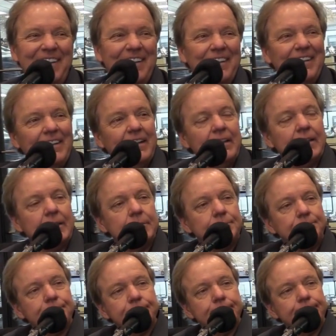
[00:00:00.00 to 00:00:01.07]
What do
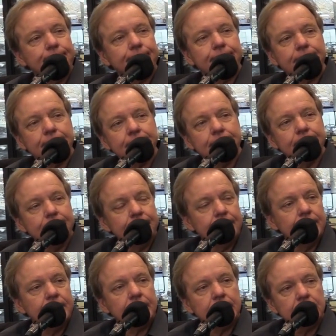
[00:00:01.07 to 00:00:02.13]
you remember
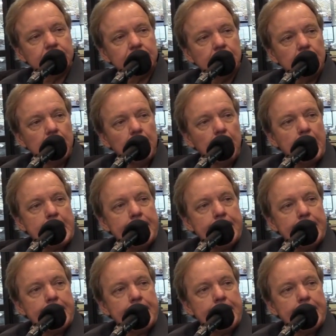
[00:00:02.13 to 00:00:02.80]
about that weekend?